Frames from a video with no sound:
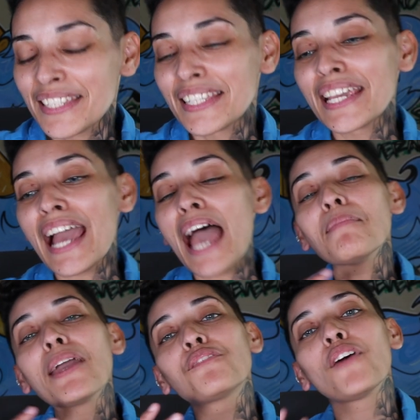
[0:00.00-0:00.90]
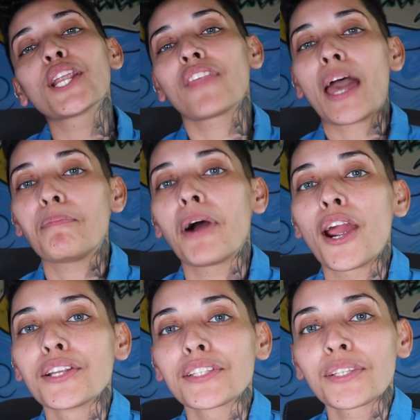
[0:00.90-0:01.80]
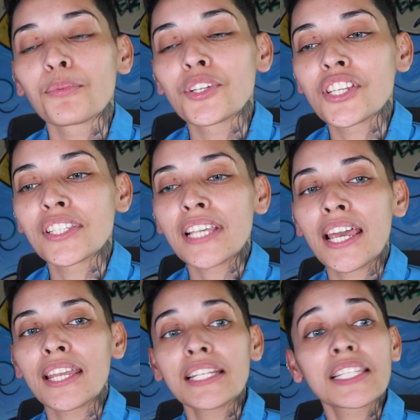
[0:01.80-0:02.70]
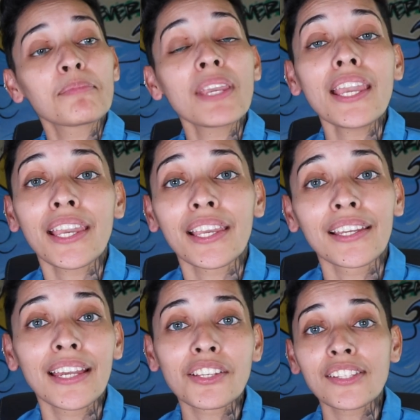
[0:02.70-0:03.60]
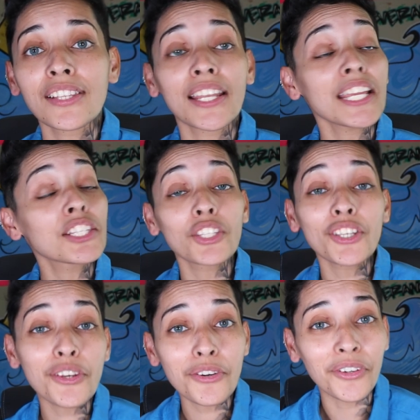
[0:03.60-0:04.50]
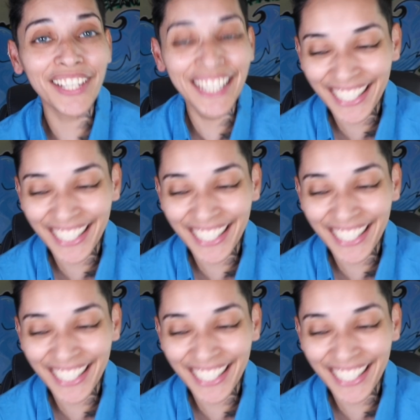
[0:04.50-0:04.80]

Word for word: See, I made fun of that part when she said, it's me. And she said, it's you.